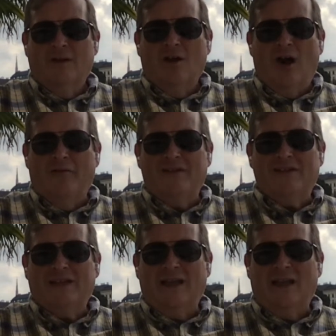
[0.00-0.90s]

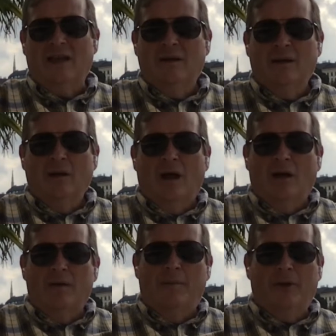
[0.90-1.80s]
Obviously,
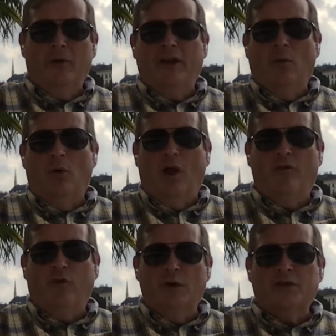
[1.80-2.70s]
building a wealth
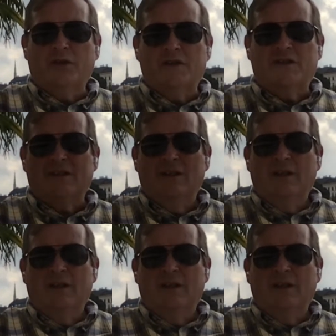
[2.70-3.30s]
fortress,